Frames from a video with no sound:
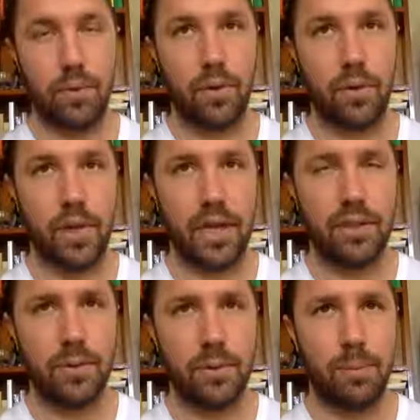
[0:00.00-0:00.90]
Okay,
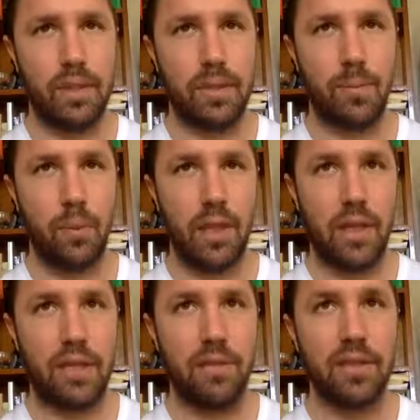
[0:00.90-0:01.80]
so it's pretty
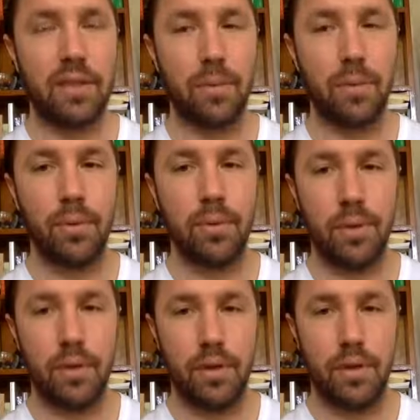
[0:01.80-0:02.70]
relatively simple.
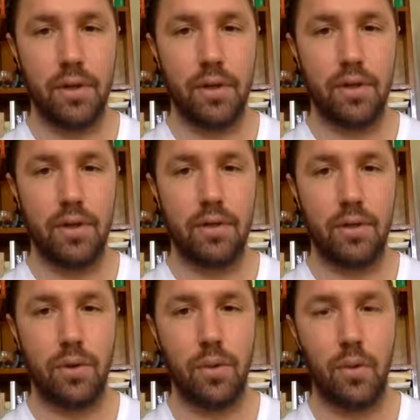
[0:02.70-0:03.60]

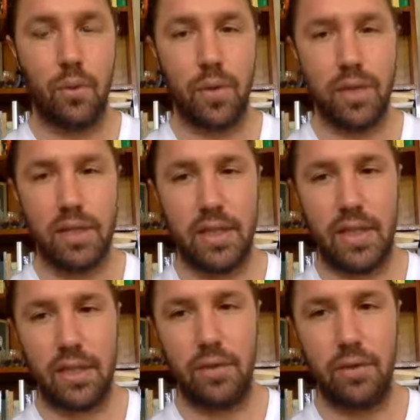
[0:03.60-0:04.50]
So the Rakta
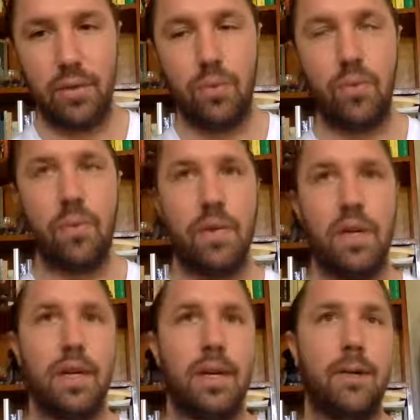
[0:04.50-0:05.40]
Dhatu,
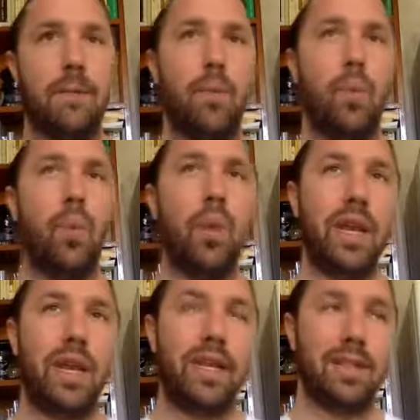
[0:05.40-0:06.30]
when
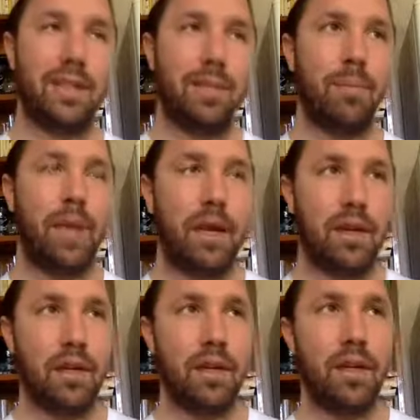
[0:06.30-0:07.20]
it is
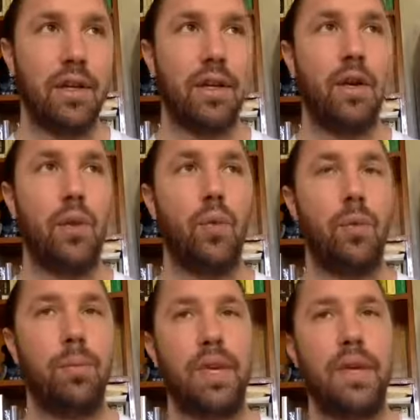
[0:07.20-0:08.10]
impaired,
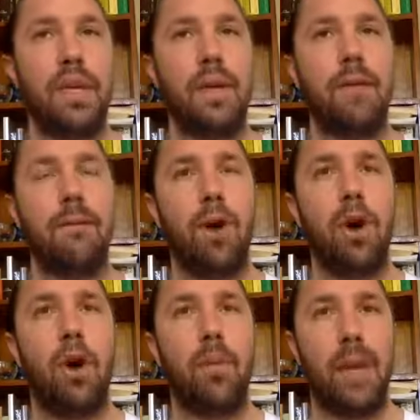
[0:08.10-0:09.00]
will be
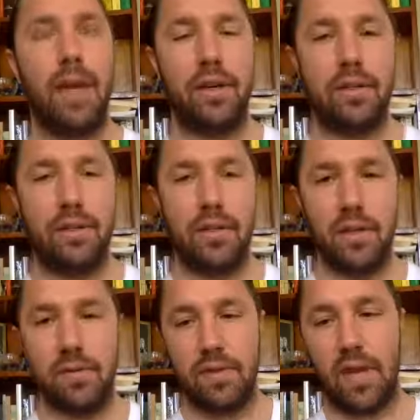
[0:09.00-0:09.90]
all matters
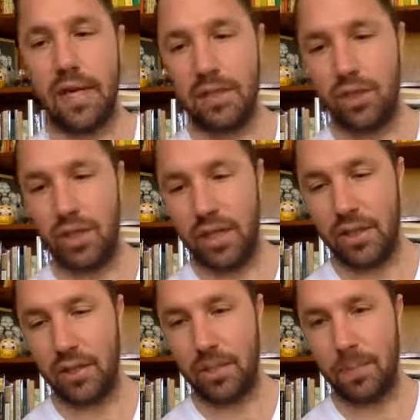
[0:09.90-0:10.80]
of
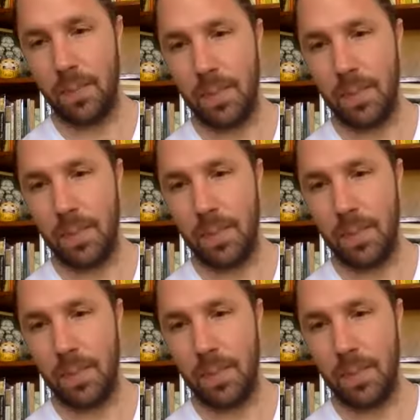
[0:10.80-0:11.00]
oxygenation.